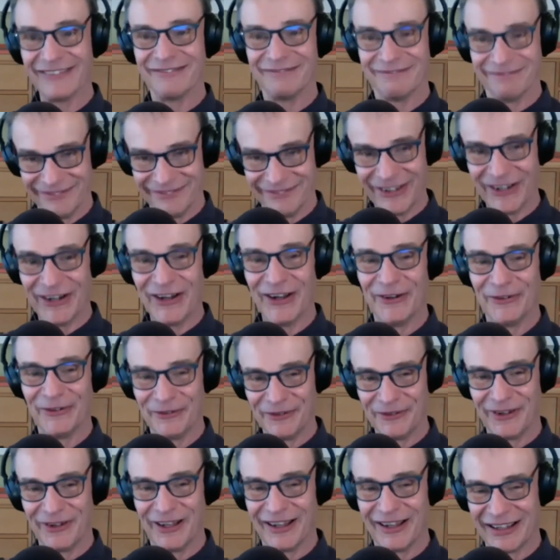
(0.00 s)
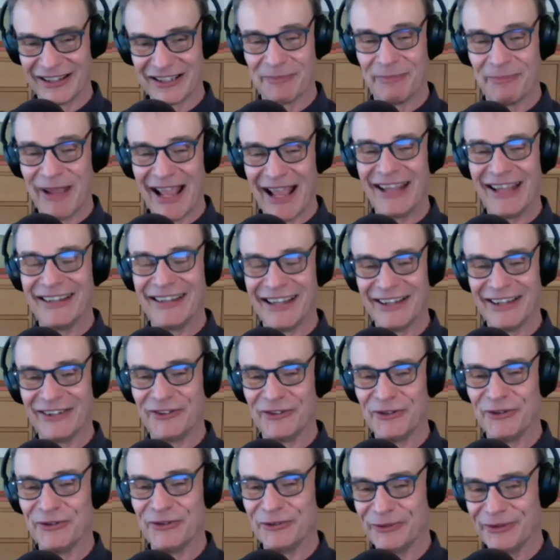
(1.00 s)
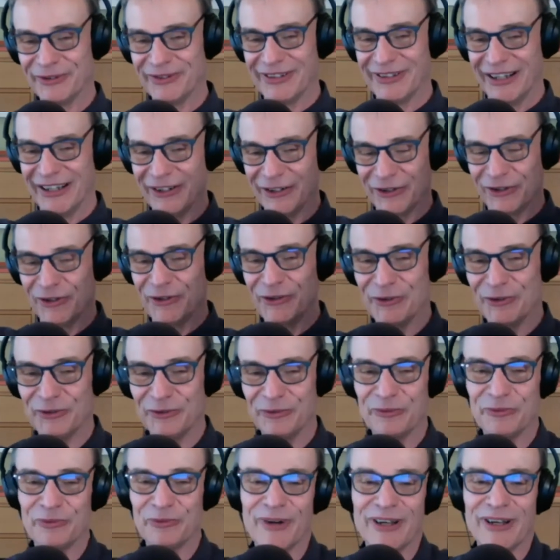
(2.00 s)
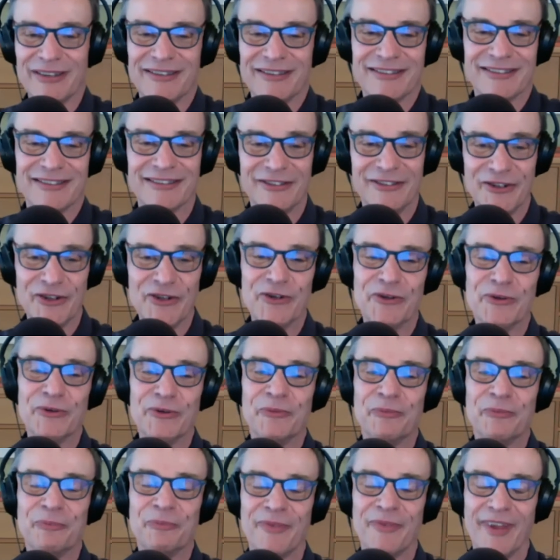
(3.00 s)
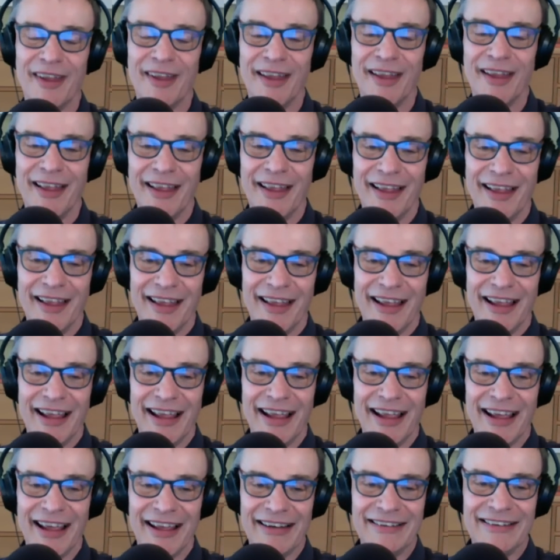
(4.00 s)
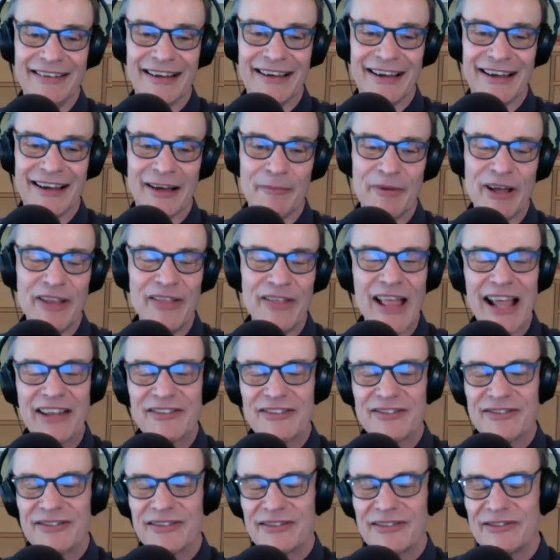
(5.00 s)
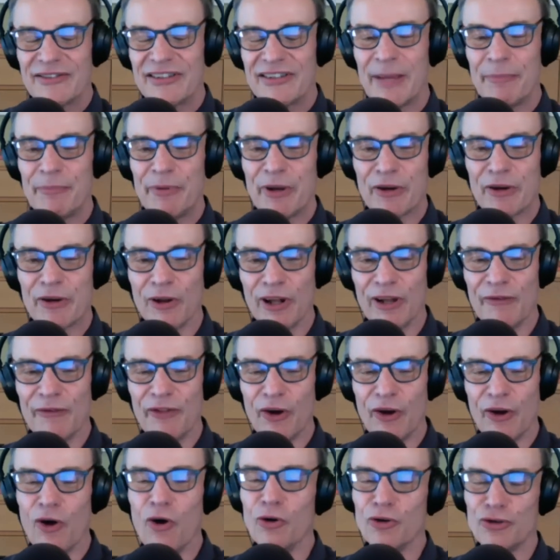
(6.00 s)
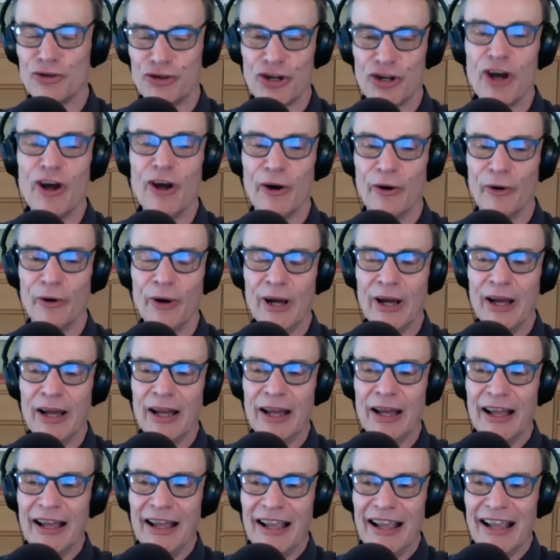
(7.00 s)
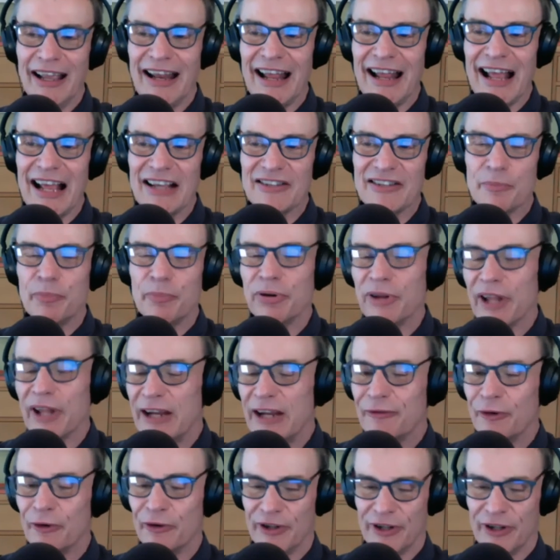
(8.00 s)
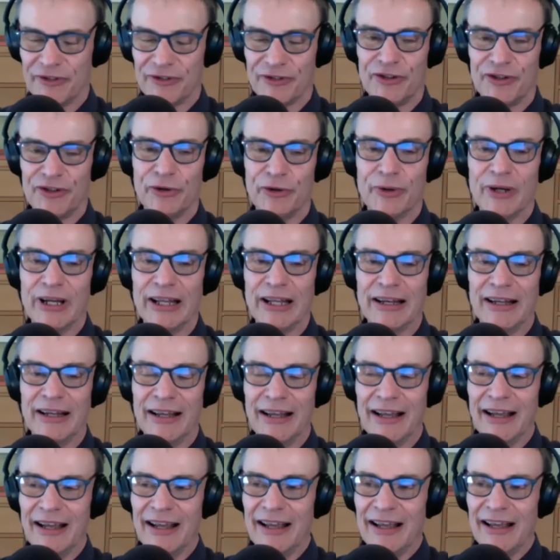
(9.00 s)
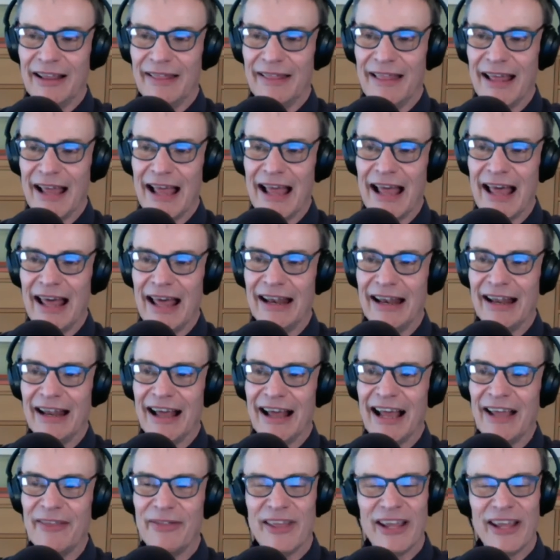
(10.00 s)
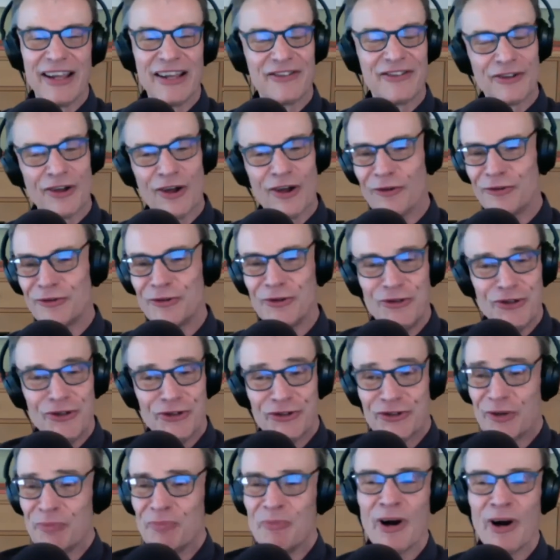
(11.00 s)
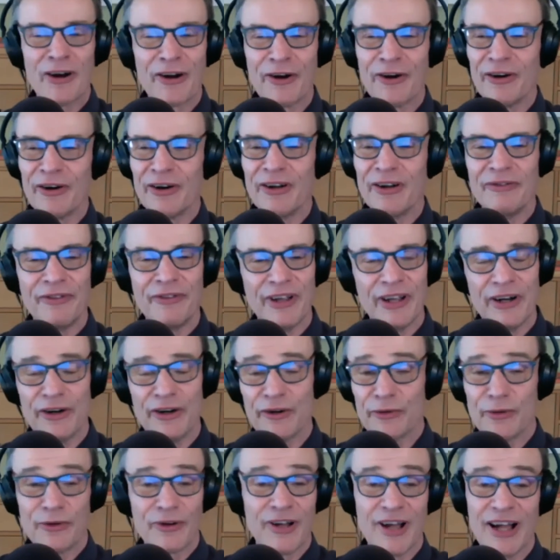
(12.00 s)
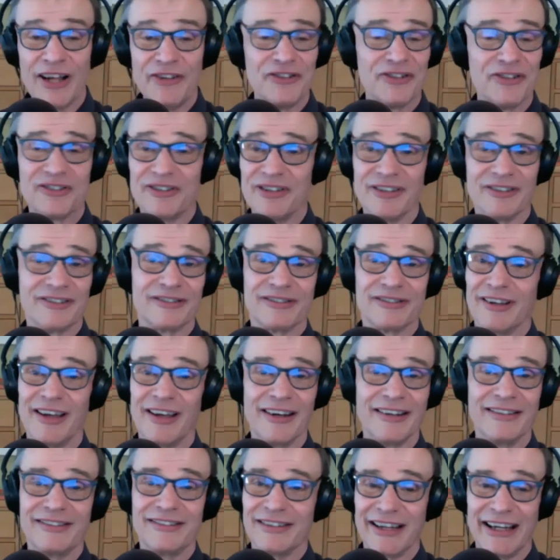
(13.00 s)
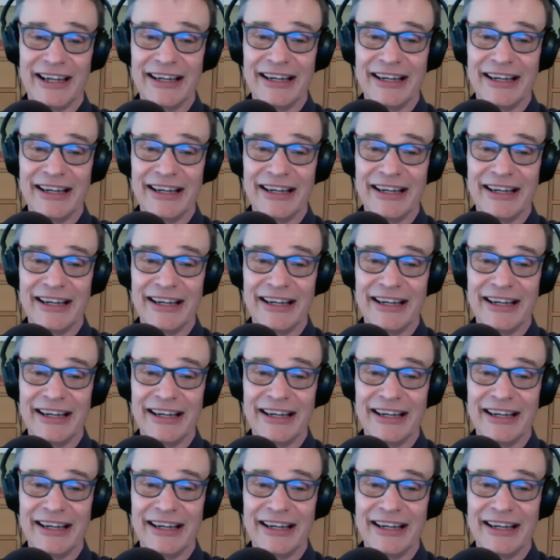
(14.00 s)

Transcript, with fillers: you know expanding to include what's new, and uh, and that's typical of the whole show. It has a playfulness to it that I think is also just a marker of integral consciousness, honestly